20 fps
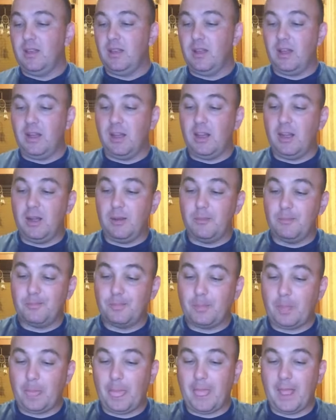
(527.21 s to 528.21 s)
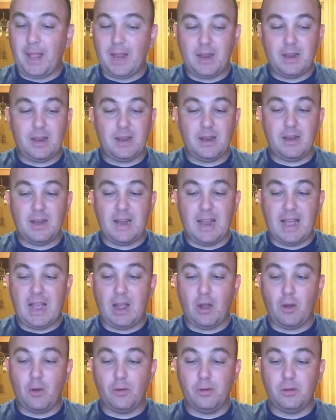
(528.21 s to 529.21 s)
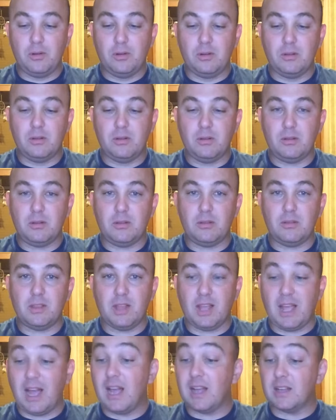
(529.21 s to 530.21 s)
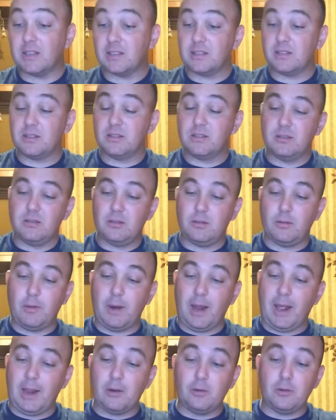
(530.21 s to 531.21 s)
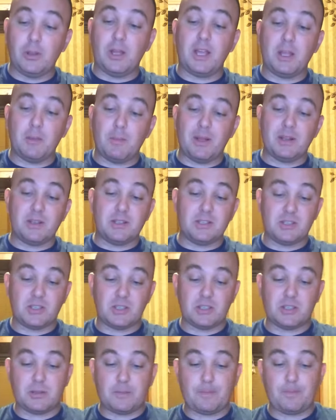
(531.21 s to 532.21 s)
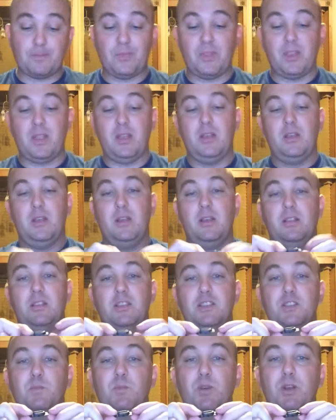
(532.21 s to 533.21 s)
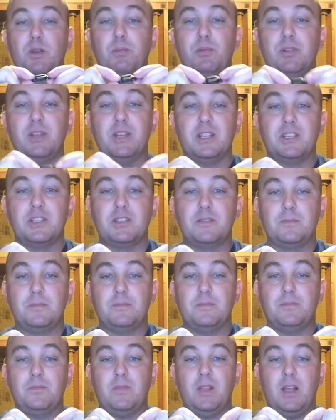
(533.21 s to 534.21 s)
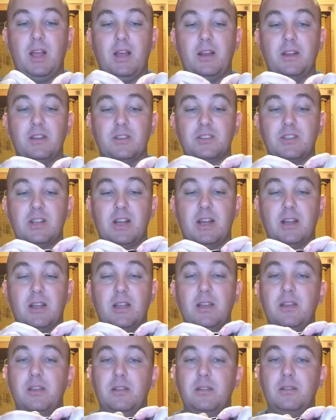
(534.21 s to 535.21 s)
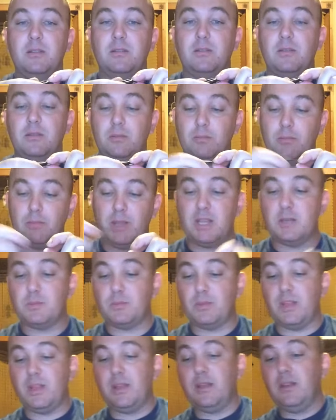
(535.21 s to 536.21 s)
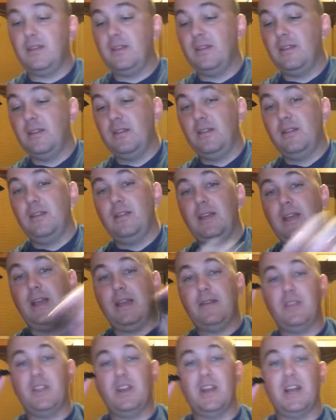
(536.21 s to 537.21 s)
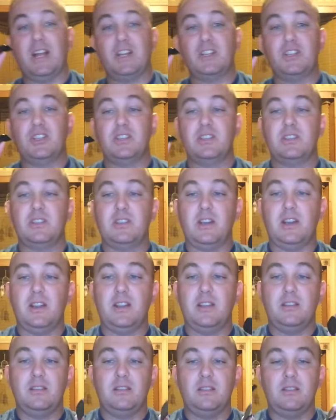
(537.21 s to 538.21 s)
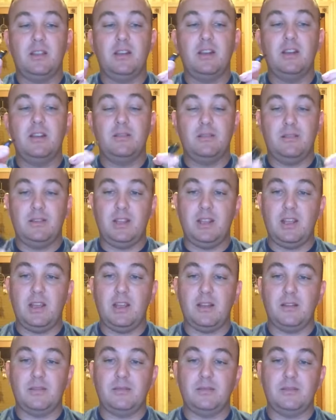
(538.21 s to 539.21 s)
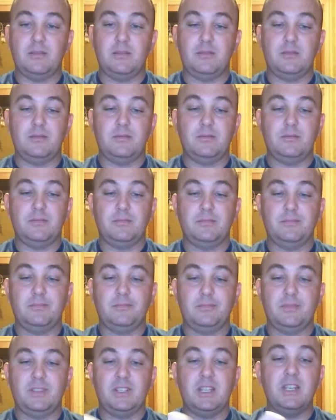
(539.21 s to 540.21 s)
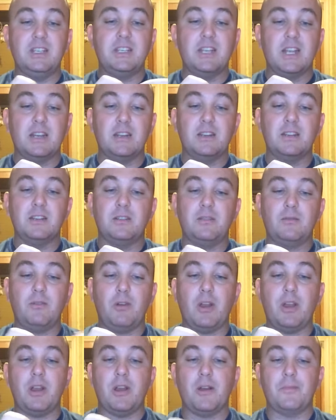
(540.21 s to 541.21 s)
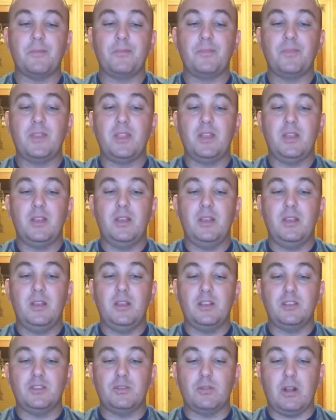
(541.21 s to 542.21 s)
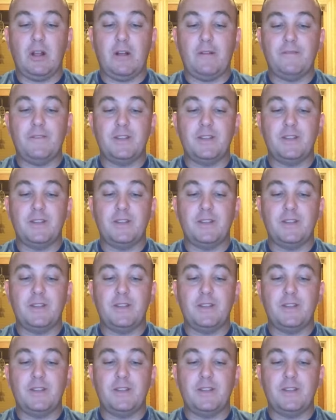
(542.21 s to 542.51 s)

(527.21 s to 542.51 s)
Now, the cons. What I don't like about this system: the spring plates on the stock base plate have the notches and the detent right here, so it all